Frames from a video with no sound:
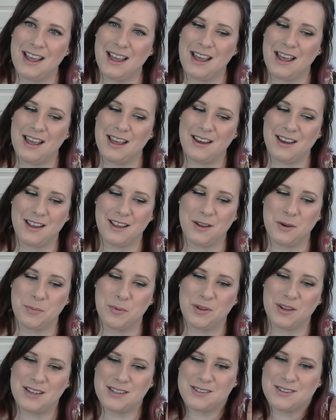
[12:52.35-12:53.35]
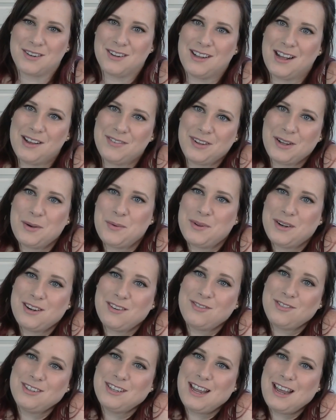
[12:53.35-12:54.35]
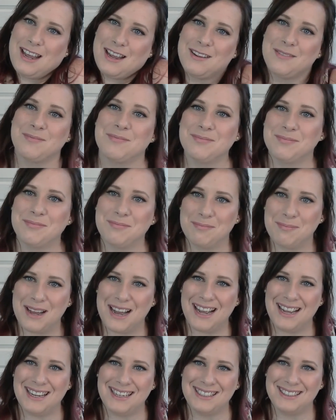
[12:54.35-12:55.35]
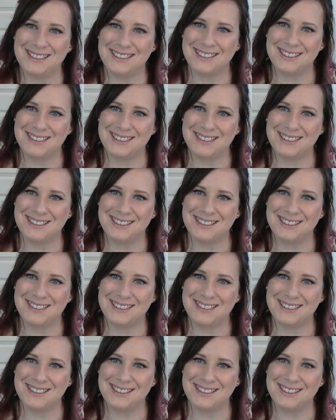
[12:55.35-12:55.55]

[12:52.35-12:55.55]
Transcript: and I hope you guys are all having a wonderful day. Bye.